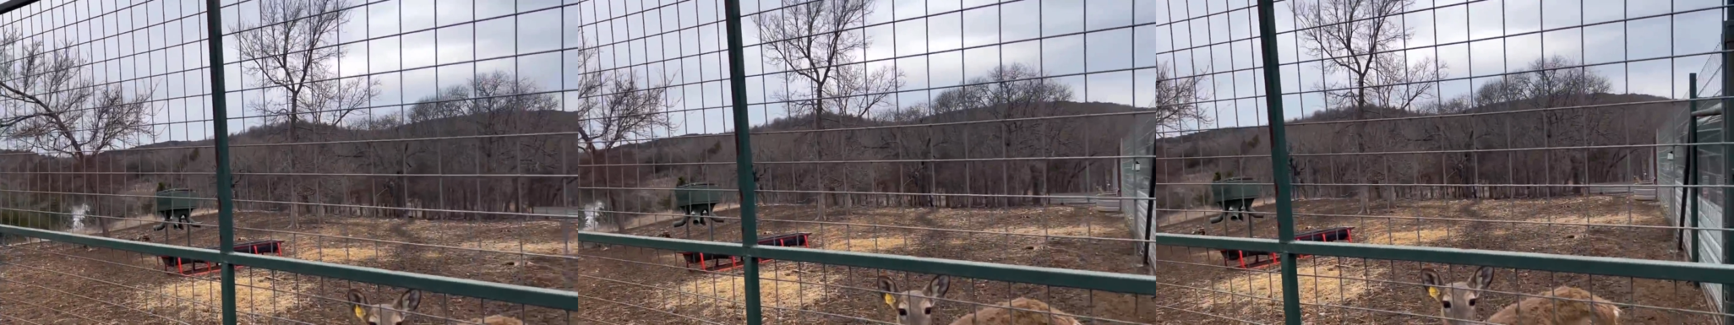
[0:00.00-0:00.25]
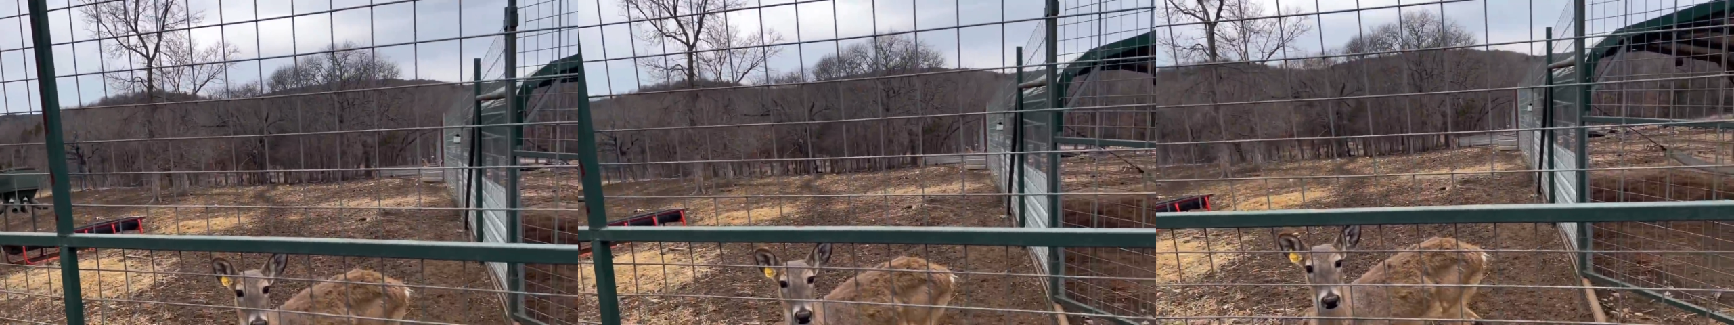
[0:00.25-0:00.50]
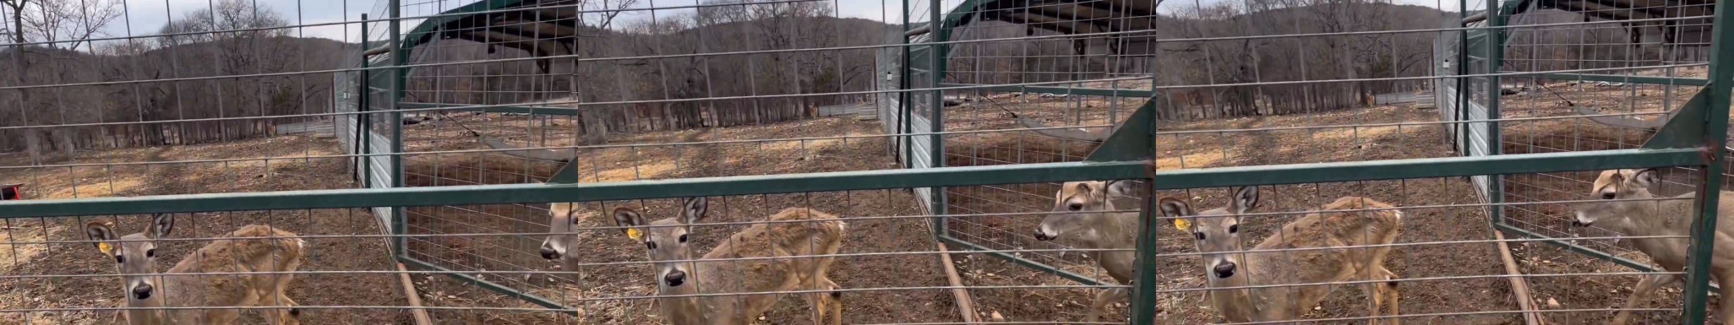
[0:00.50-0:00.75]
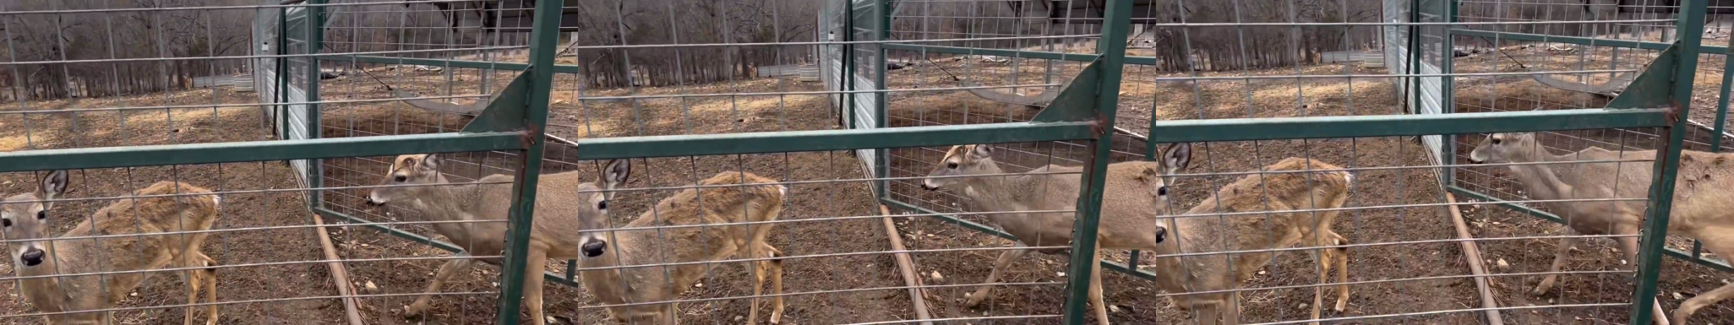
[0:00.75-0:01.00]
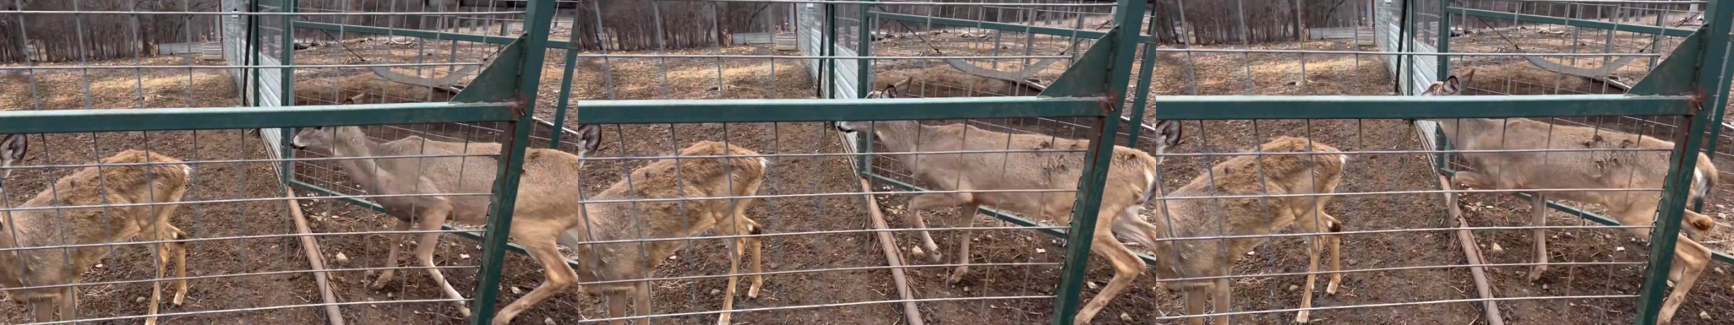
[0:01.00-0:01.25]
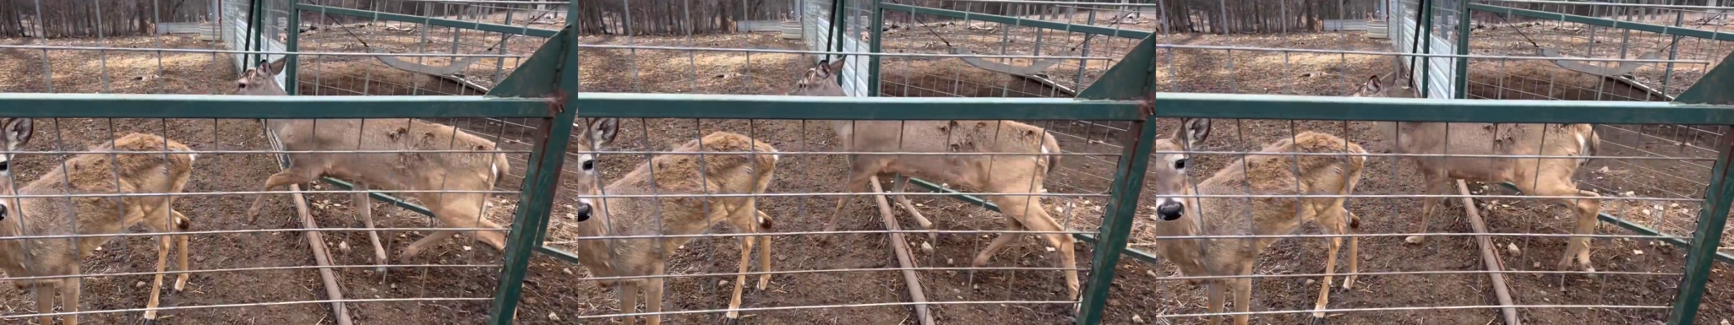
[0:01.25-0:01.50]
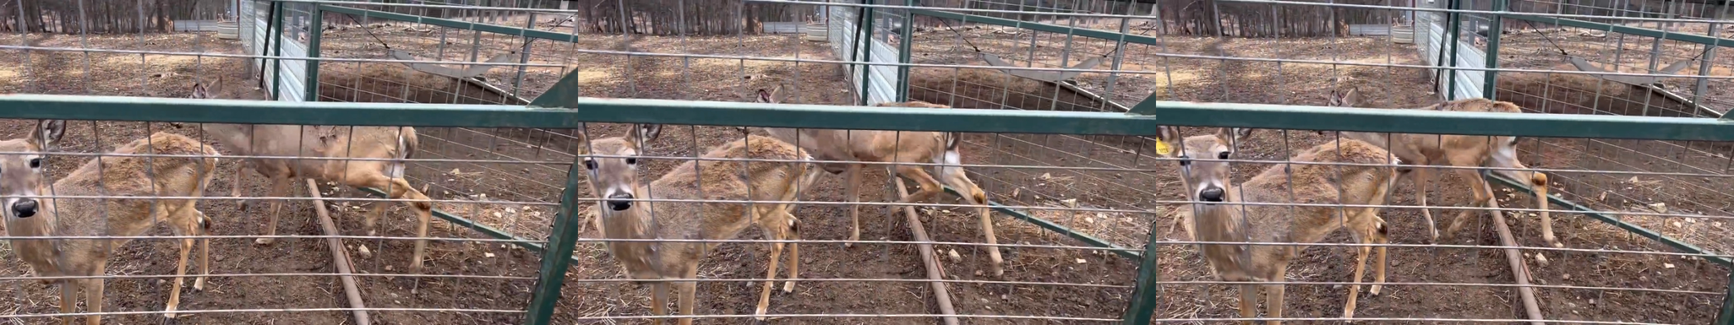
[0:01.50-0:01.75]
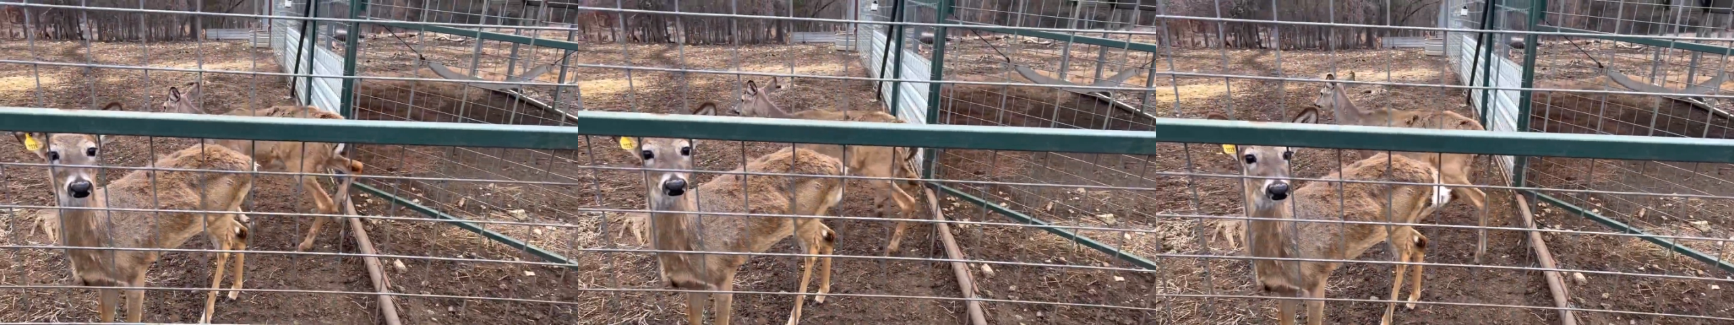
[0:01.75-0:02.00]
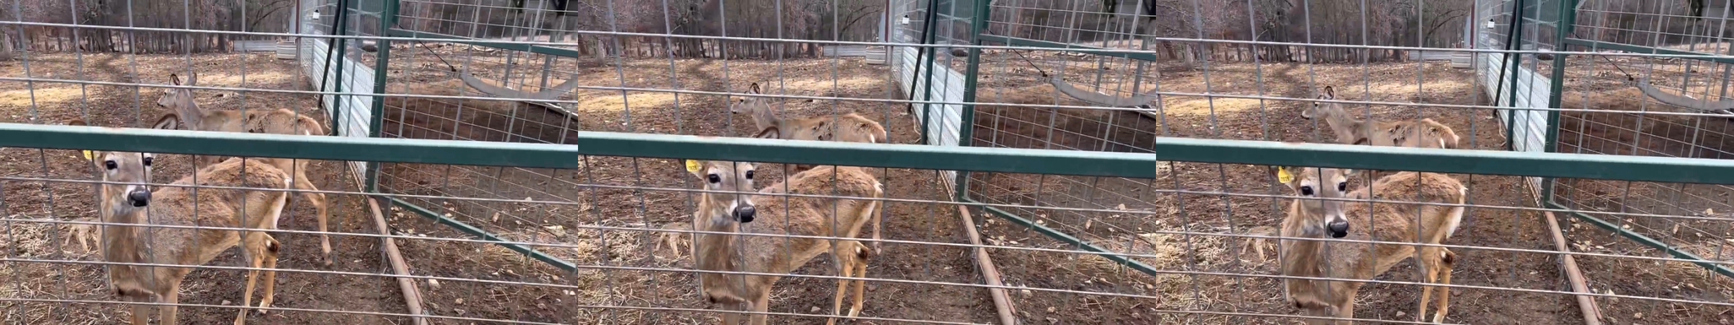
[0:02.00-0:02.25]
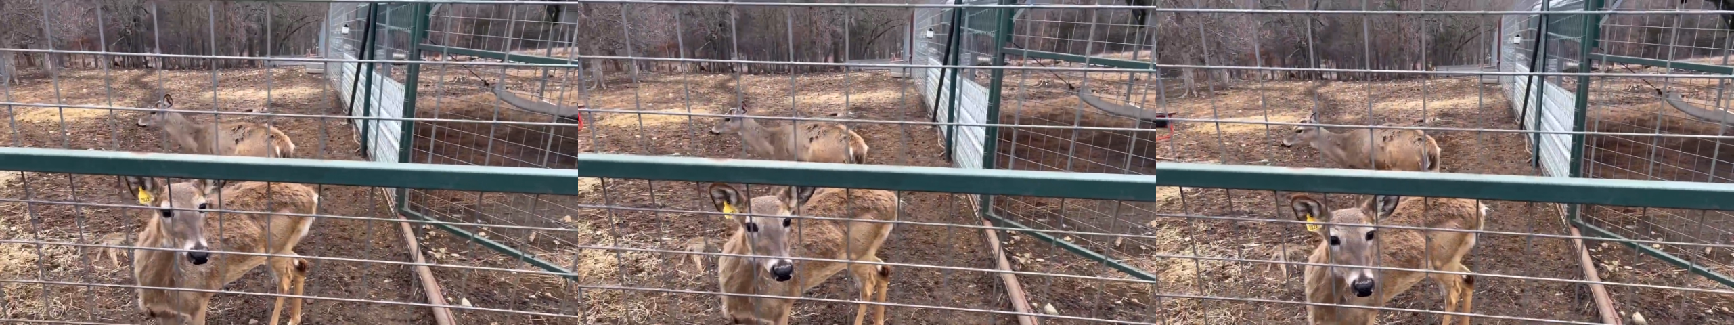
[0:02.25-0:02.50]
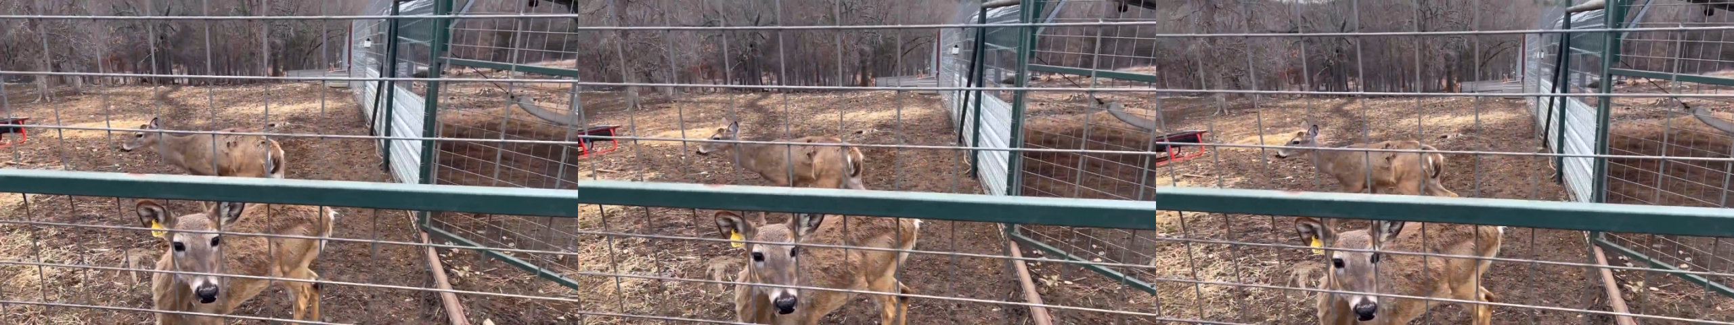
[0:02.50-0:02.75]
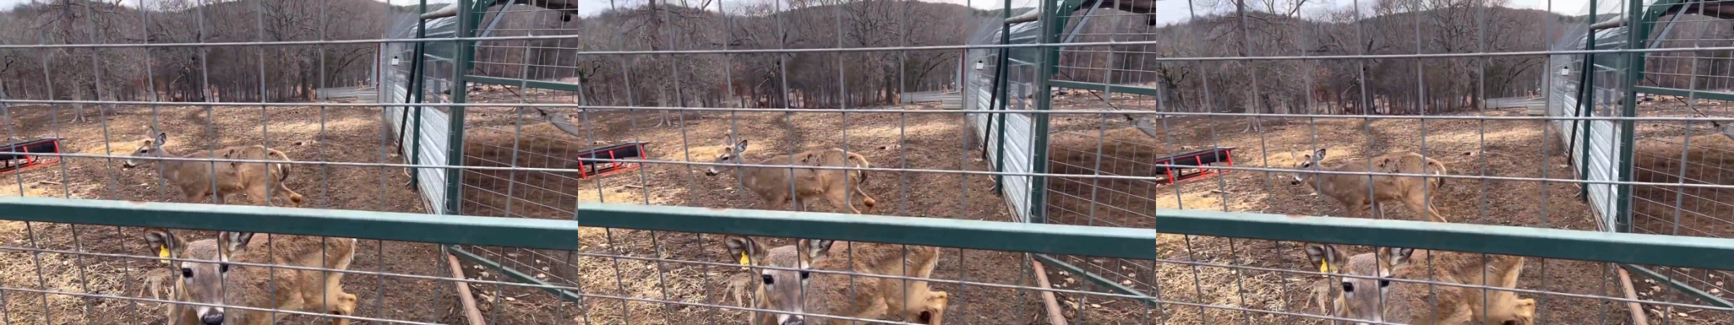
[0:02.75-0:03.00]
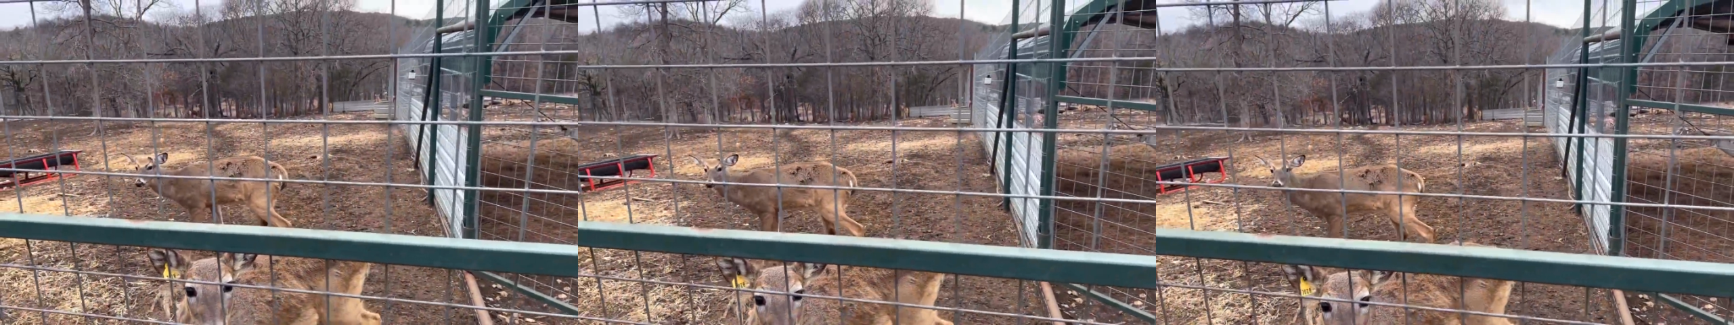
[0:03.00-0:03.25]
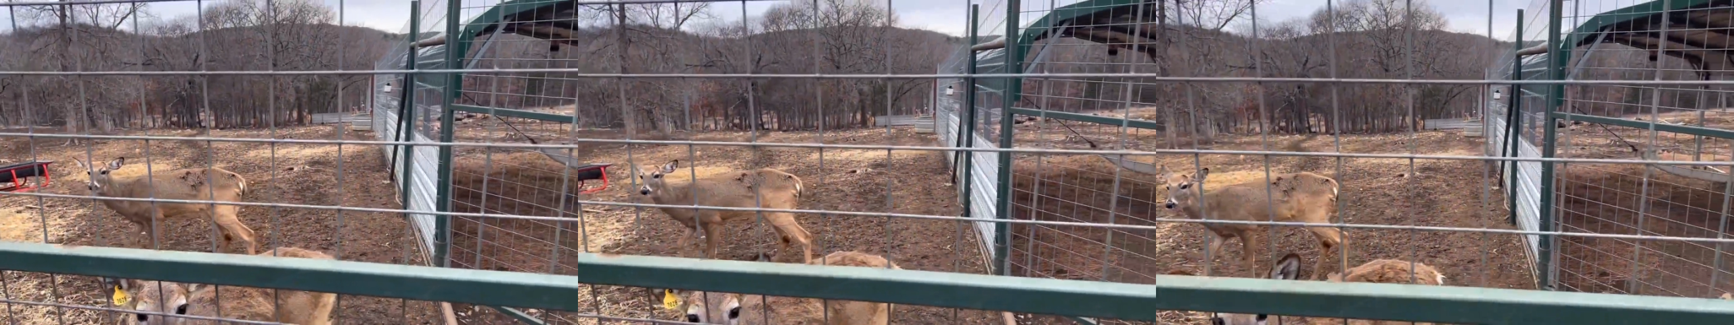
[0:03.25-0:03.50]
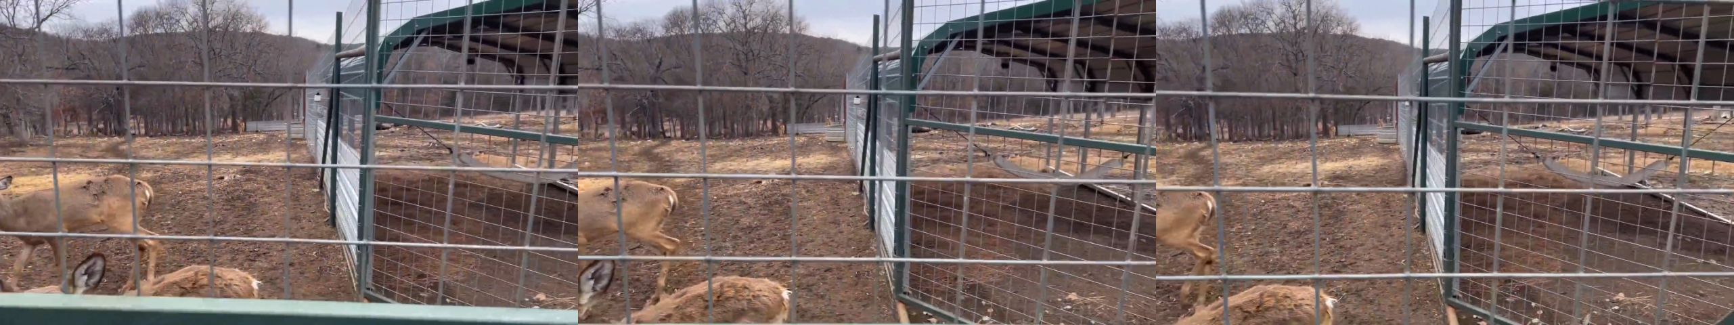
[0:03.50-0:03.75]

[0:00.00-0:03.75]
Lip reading: (no speaker visible)